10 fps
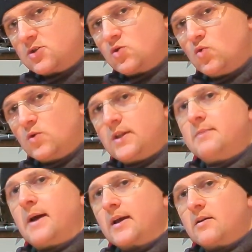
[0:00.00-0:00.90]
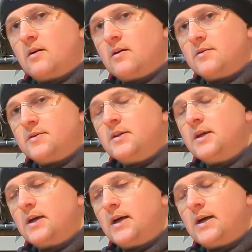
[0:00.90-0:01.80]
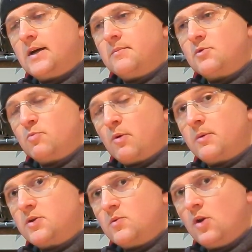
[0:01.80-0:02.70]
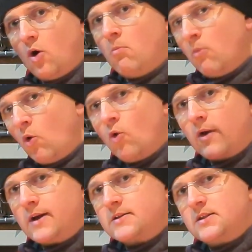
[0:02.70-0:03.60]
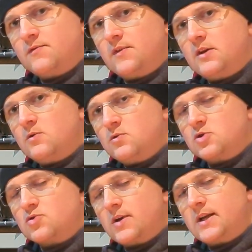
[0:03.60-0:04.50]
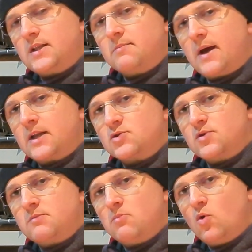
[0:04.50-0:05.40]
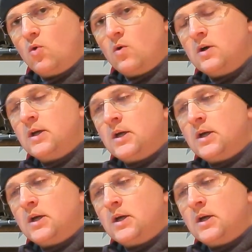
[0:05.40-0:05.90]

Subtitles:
at all in the back garden. You'll probably do a lot more out in the field, strain the battery more.